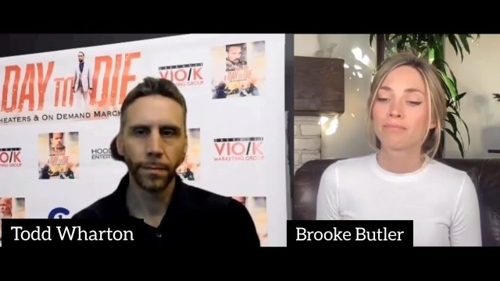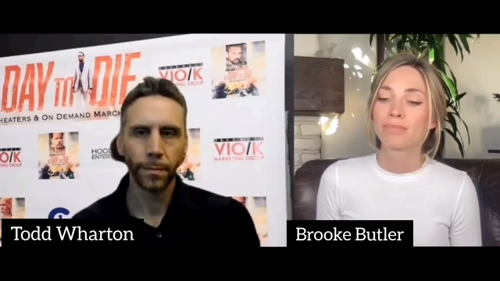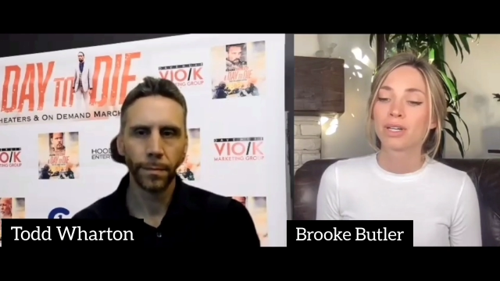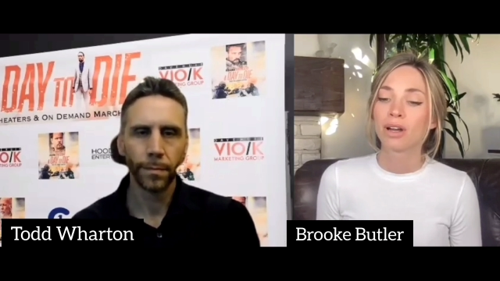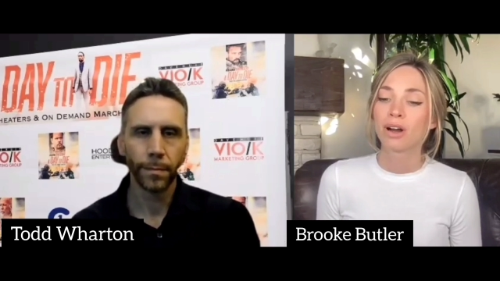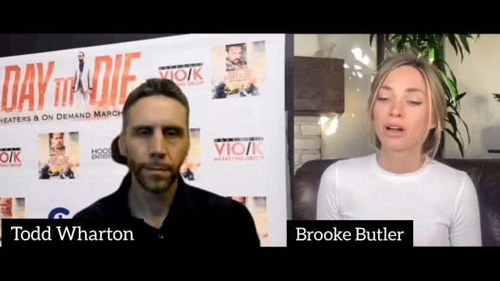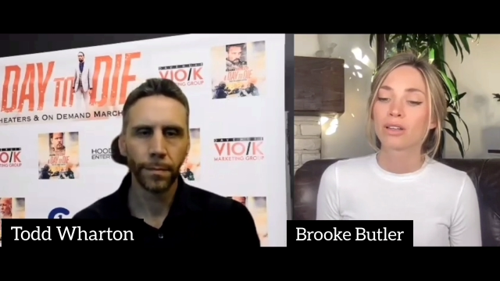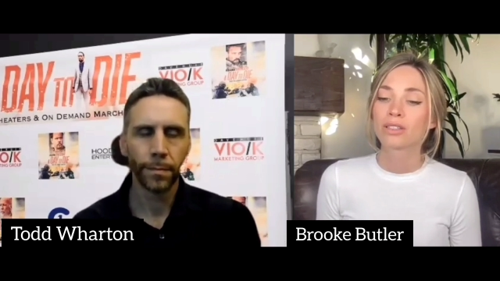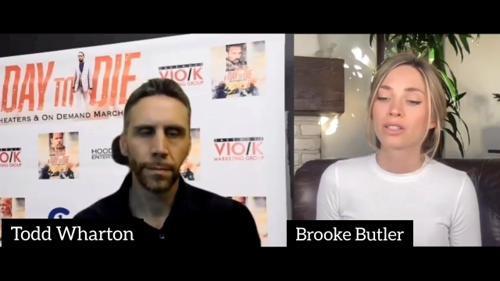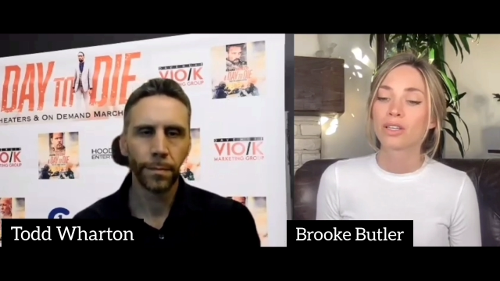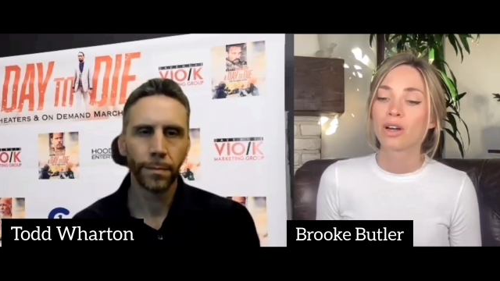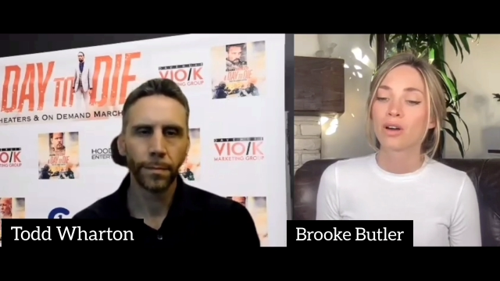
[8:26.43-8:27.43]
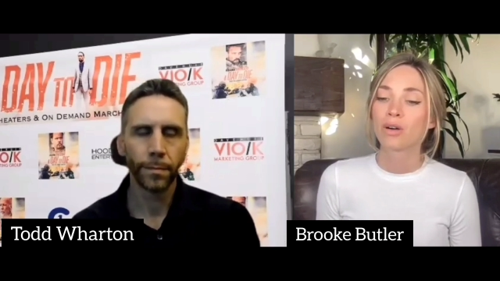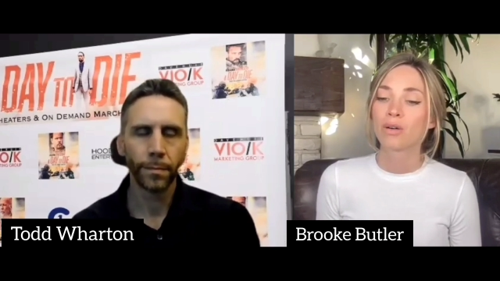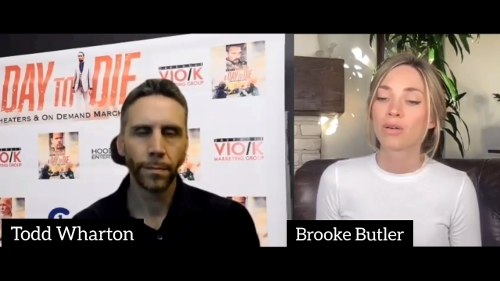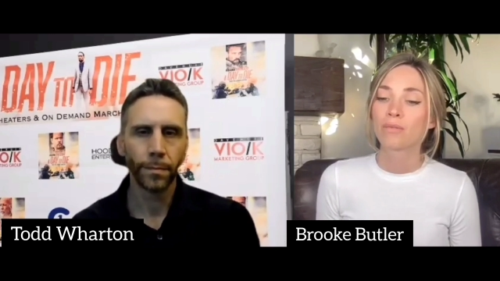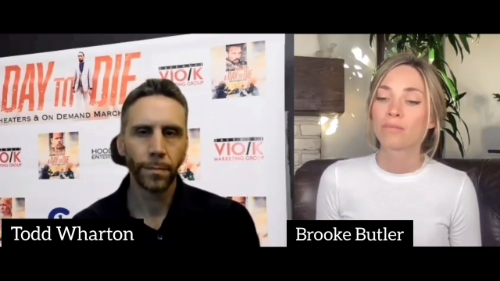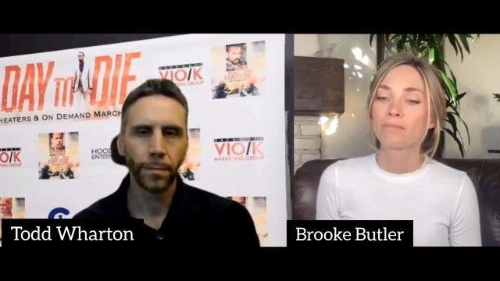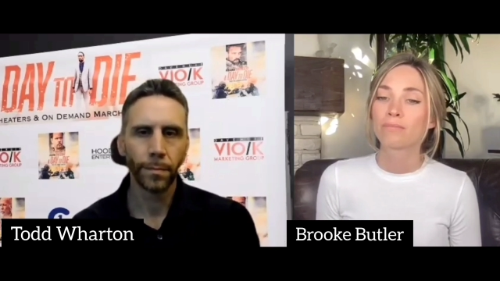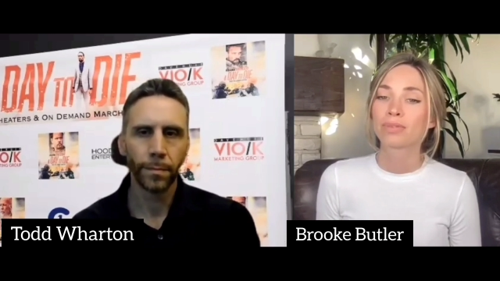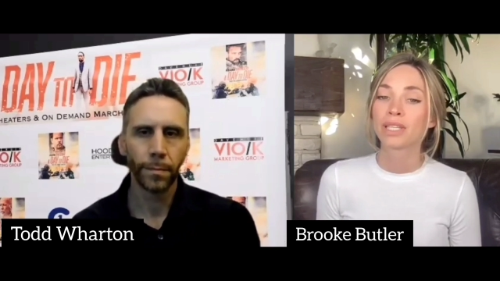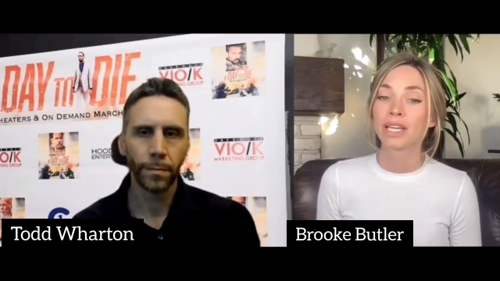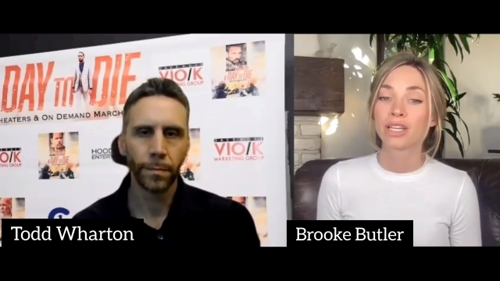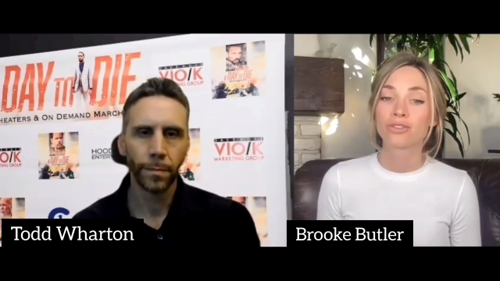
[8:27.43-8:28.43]
Speaker 1: but also,
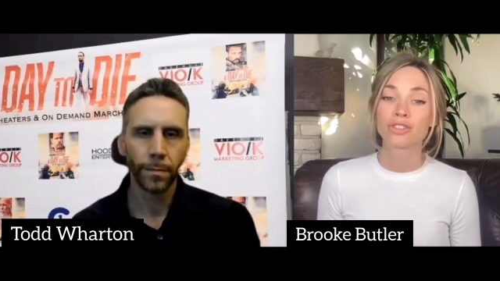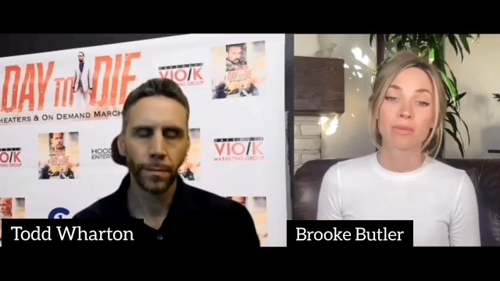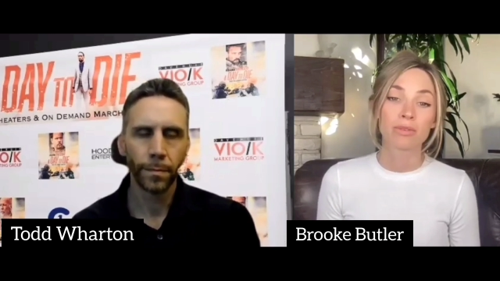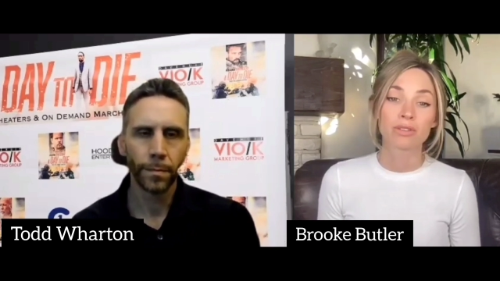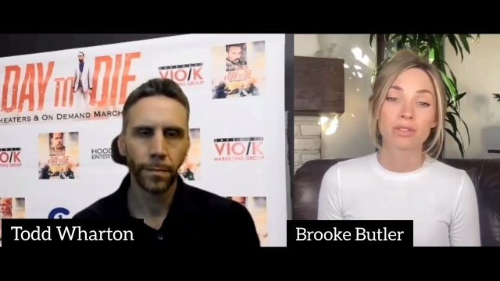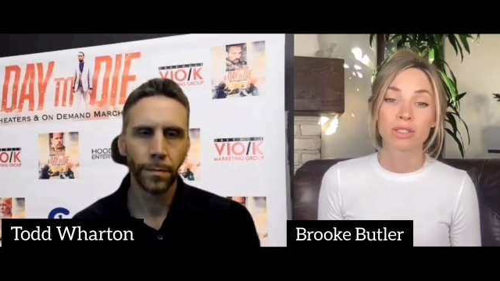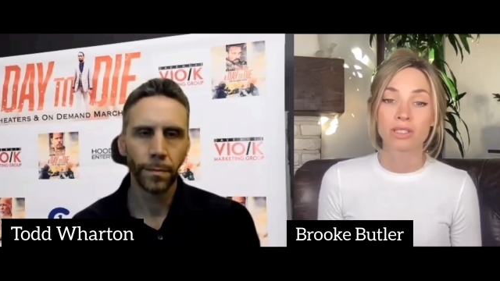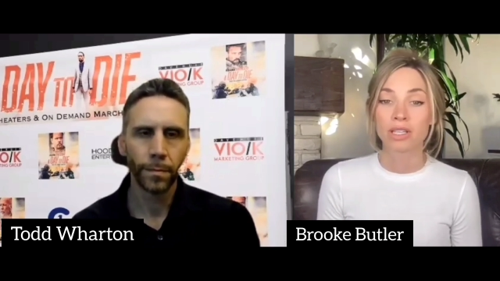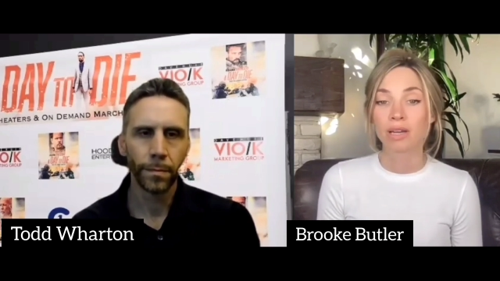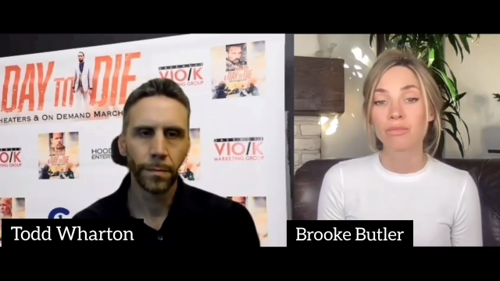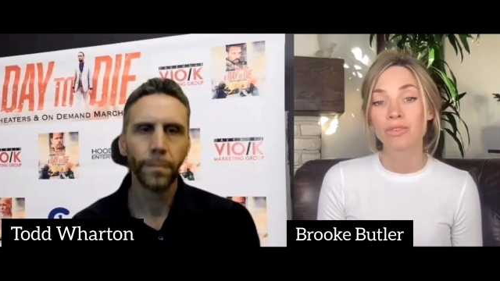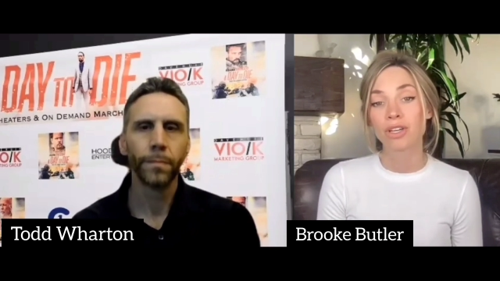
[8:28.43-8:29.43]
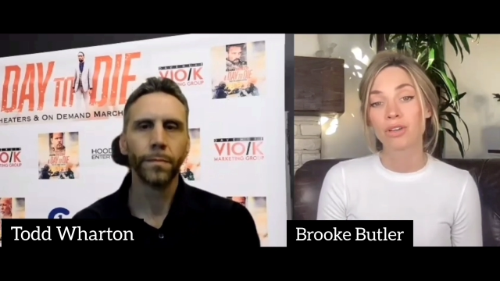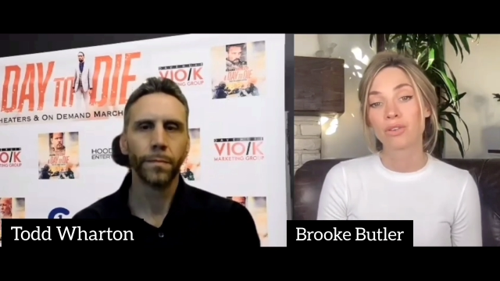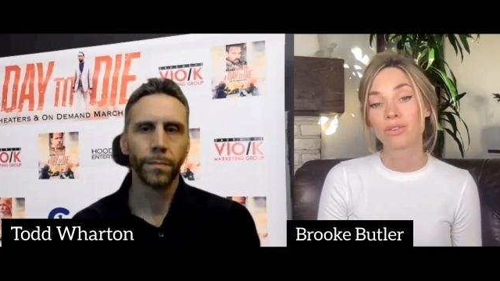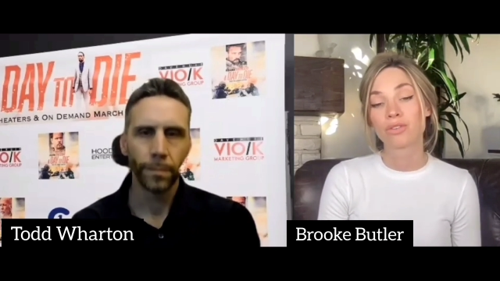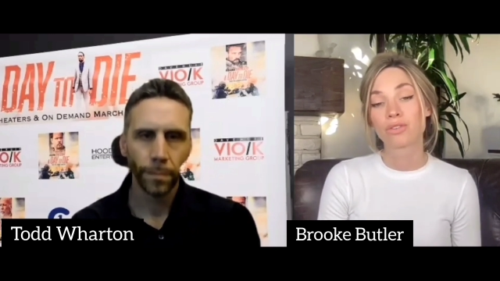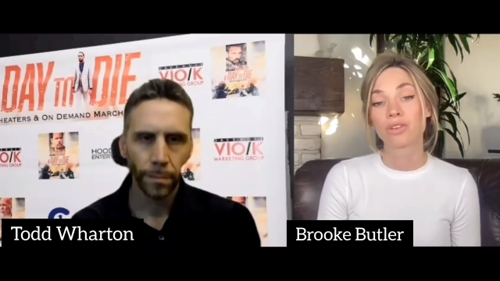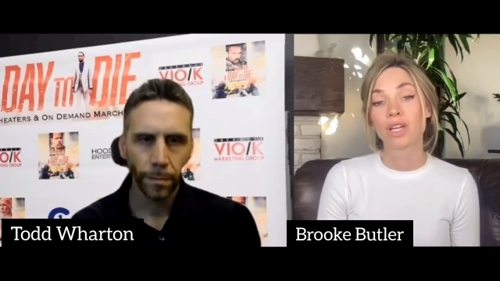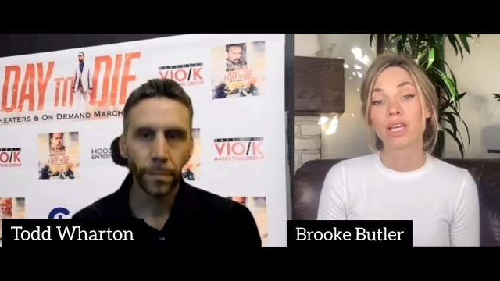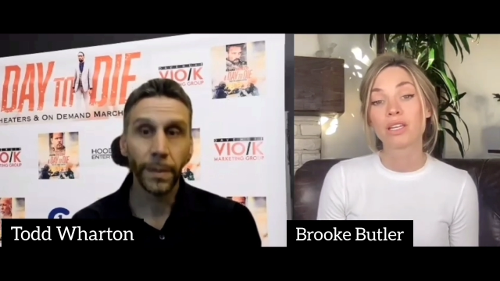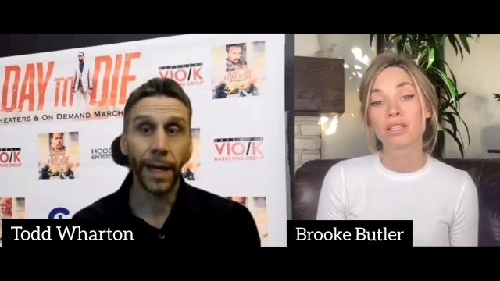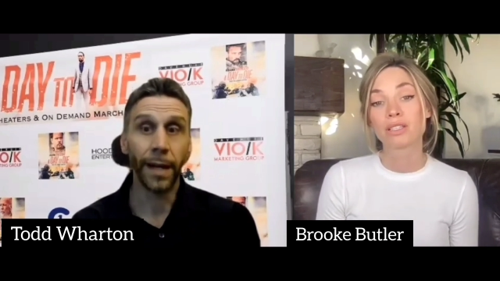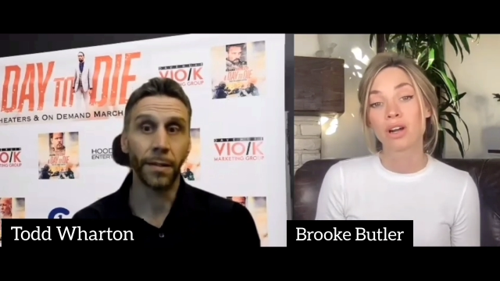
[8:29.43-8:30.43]
playing tribute to Lisa Emery, who'd
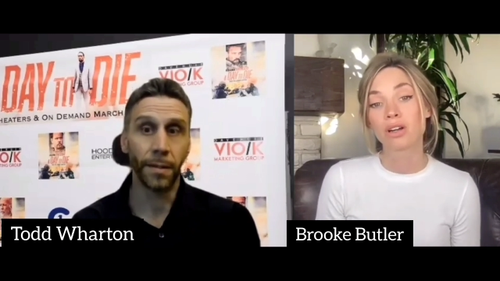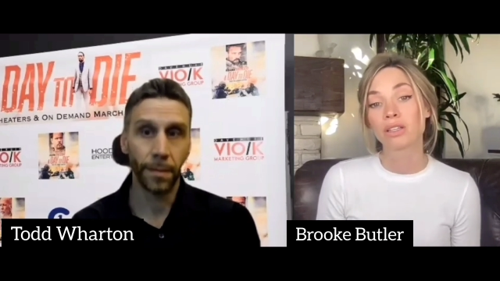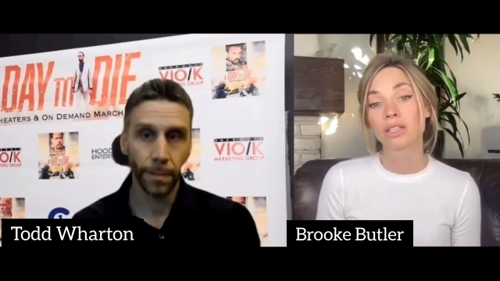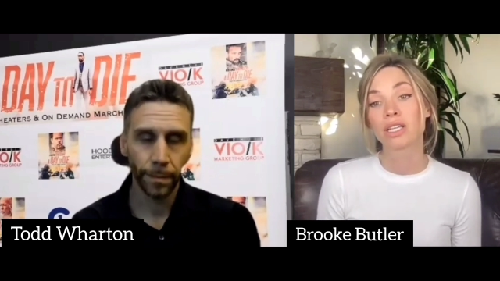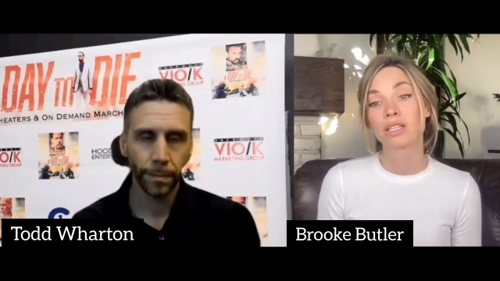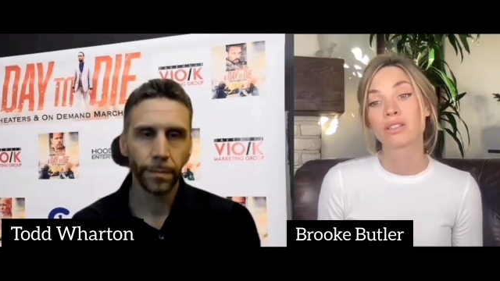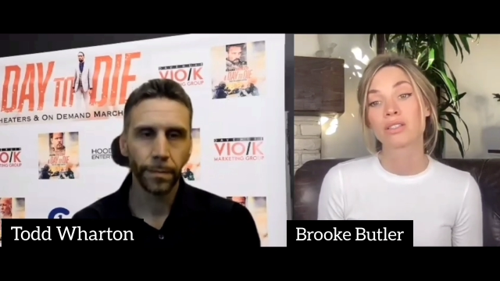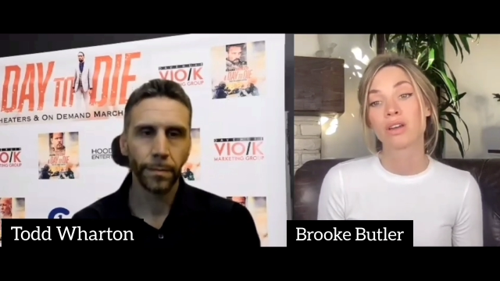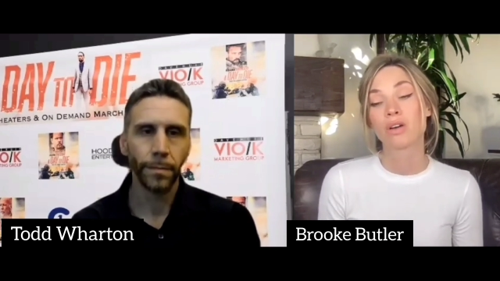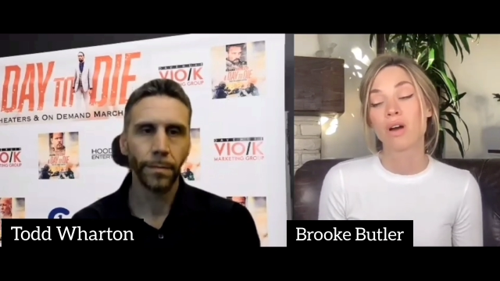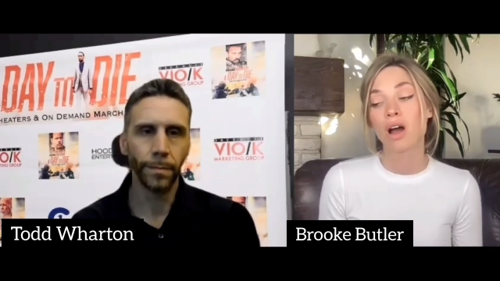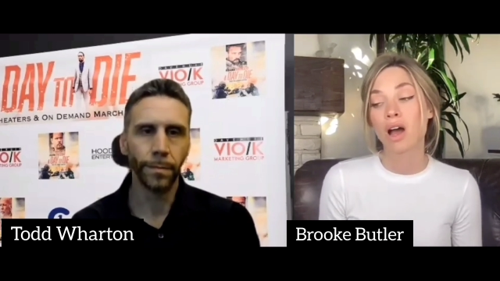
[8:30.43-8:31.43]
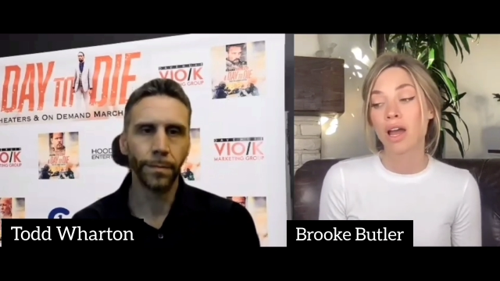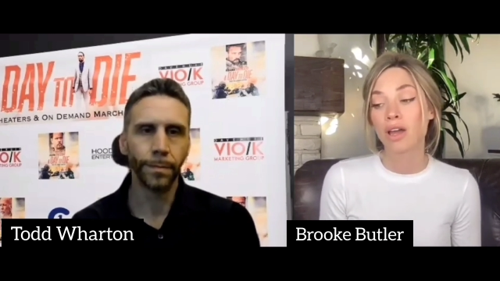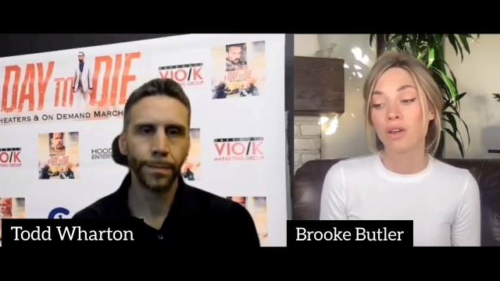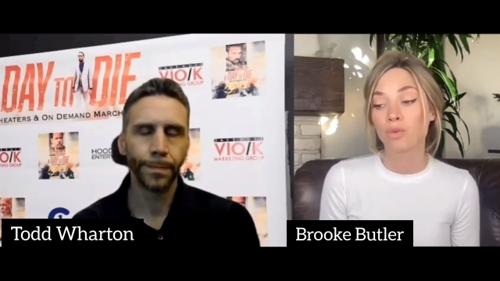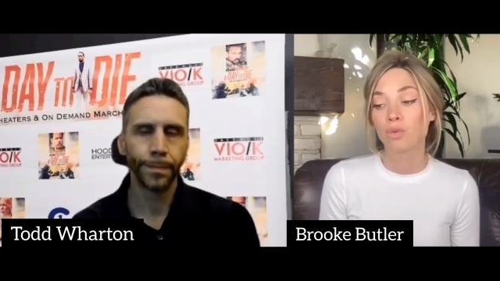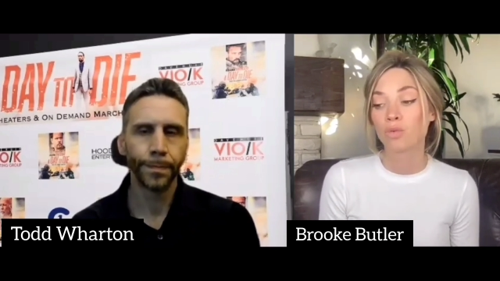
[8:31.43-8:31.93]
created Darlene. So I